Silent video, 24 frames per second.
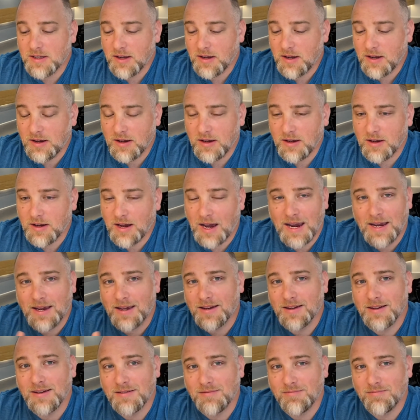I
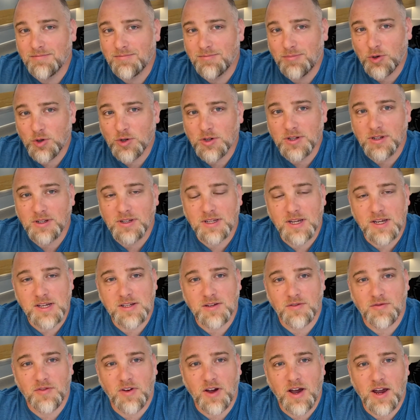can personally
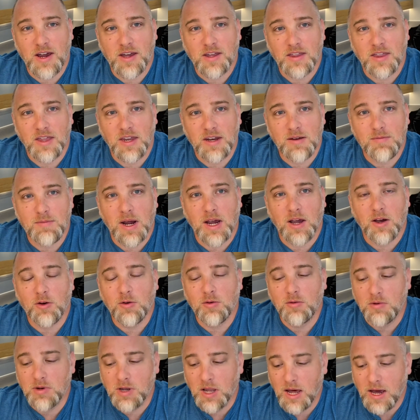testify that in my
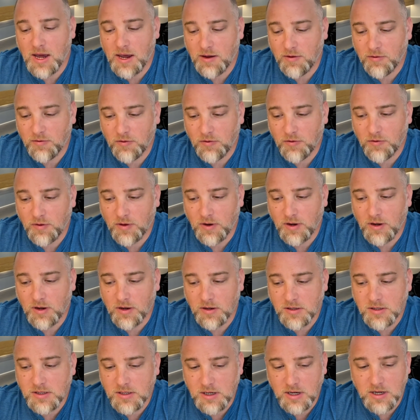own life,
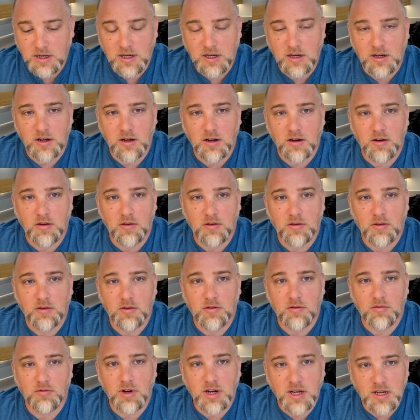studying
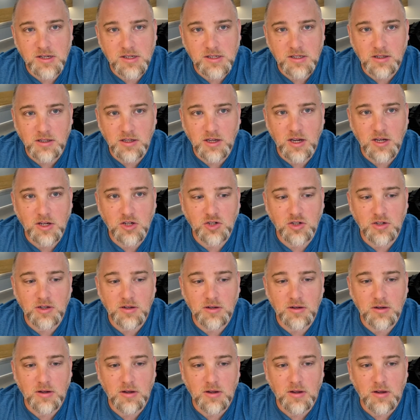reconciliation,